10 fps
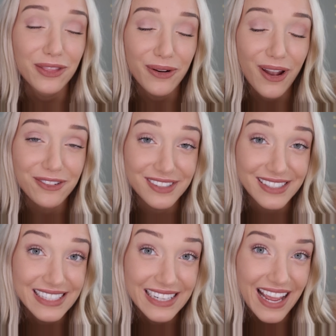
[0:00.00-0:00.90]
They're out
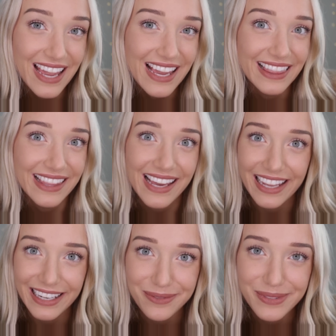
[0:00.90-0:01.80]
today, and the
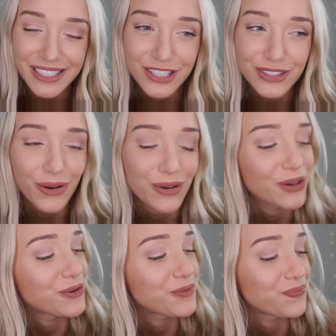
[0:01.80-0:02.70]
items I show
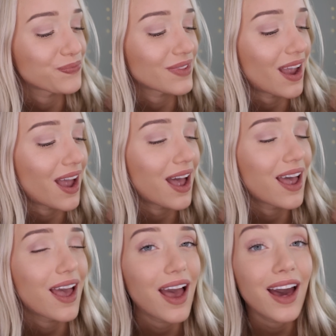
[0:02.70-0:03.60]
you,
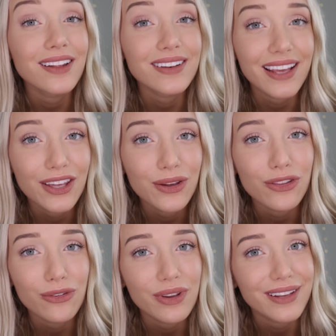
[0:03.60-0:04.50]
I'll tell you
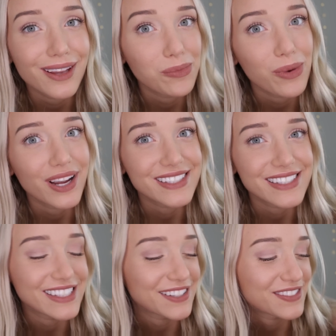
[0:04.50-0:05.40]
the retail
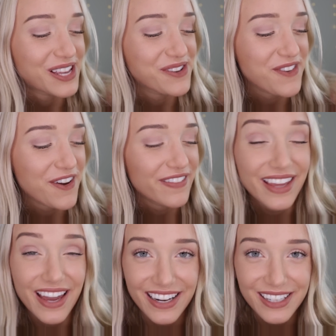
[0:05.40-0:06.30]
prices of some of
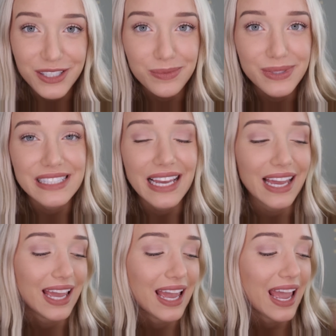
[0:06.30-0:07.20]
the items,
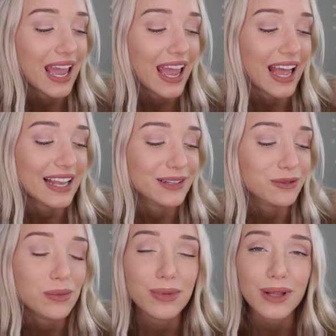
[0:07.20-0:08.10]
and
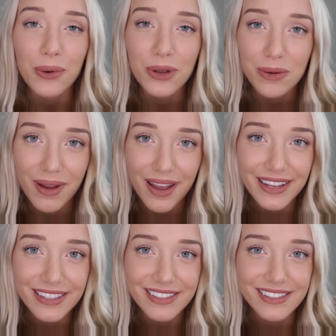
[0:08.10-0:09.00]
it will blow your
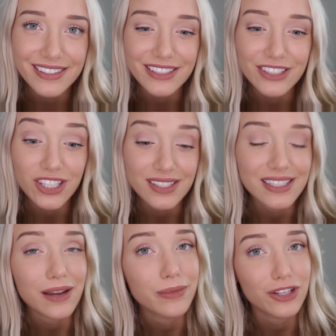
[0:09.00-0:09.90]
mind
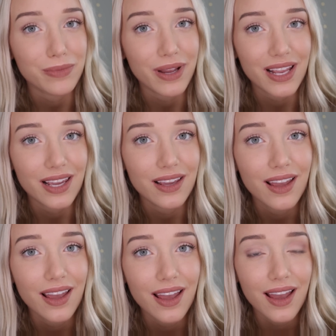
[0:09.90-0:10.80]
just how much money
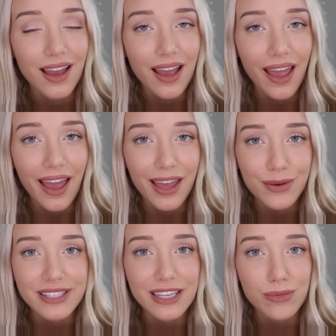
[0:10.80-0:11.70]

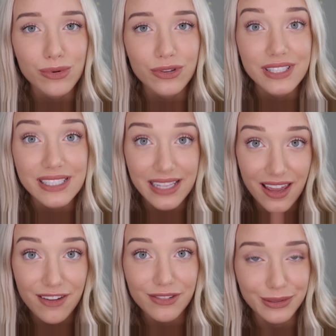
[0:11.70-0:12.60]
I was able to
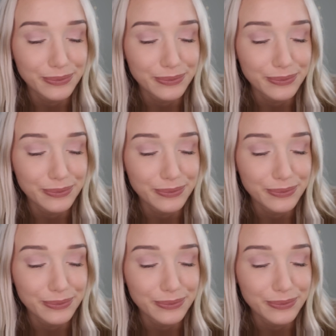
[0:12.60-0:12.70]
save.